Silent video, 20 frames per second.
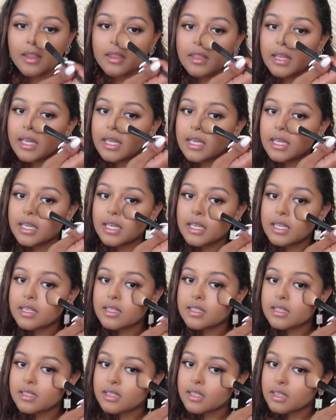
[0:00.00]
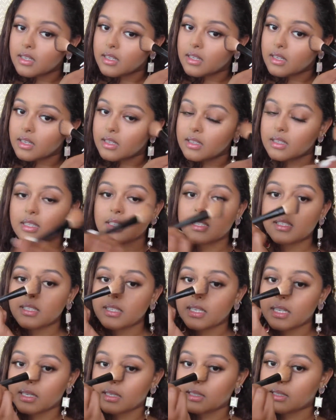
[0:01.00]
there is
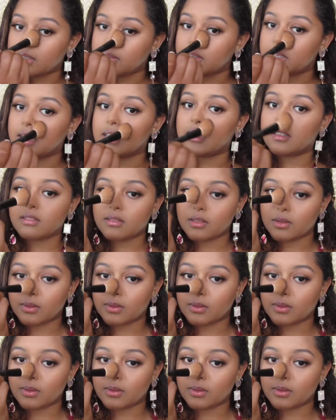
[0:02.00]
distinctly,